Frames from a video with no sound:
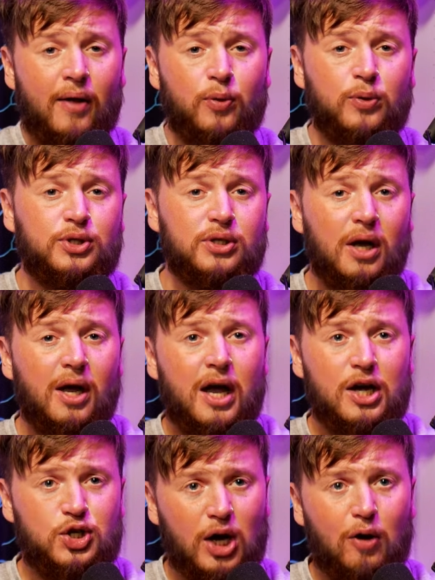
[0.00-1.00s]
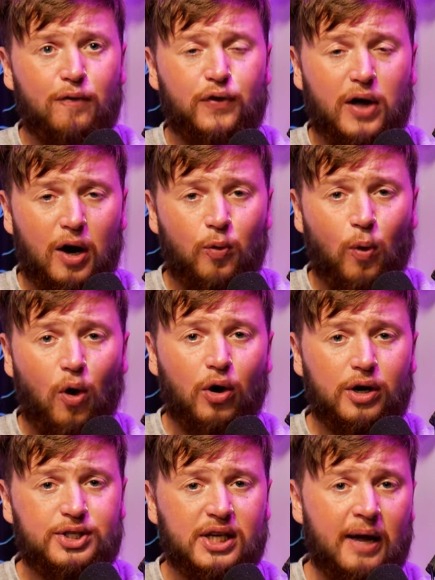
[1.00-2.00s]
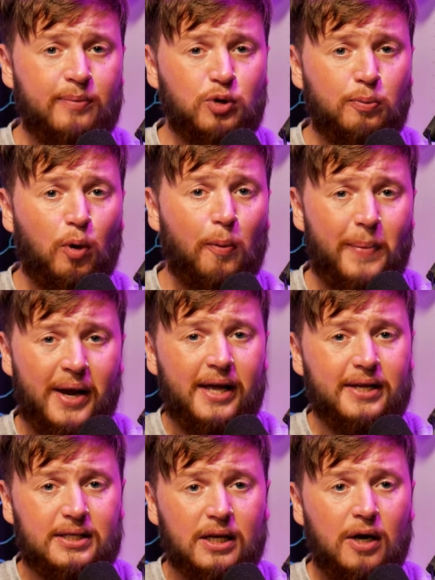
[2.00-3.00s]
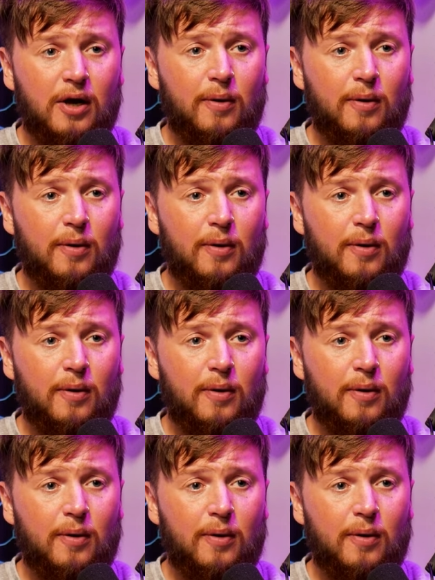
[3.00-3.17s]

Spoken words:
There was a shout for Kyle Walker to get him some more minutes,